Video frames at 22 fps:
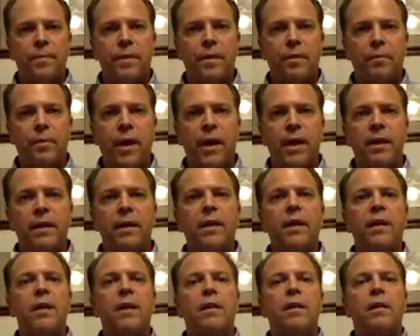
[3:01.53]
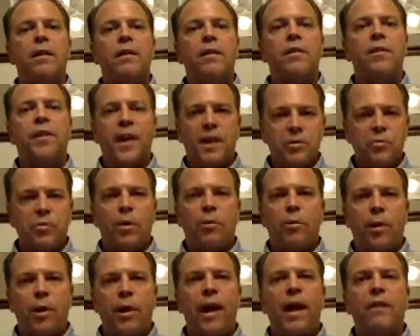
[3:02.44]
right? That's where
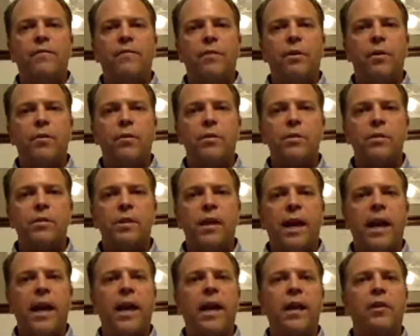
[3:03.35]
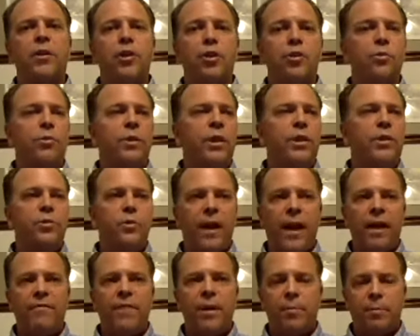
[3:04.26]
we're at, folks. And you need to
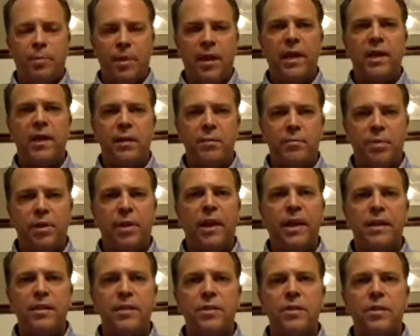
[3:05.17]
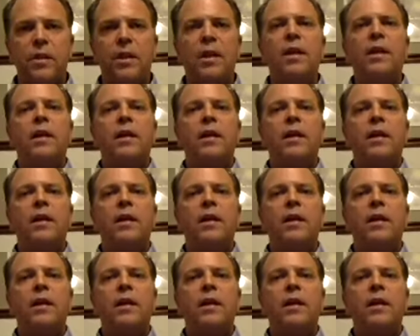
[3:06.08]
have a plan in place.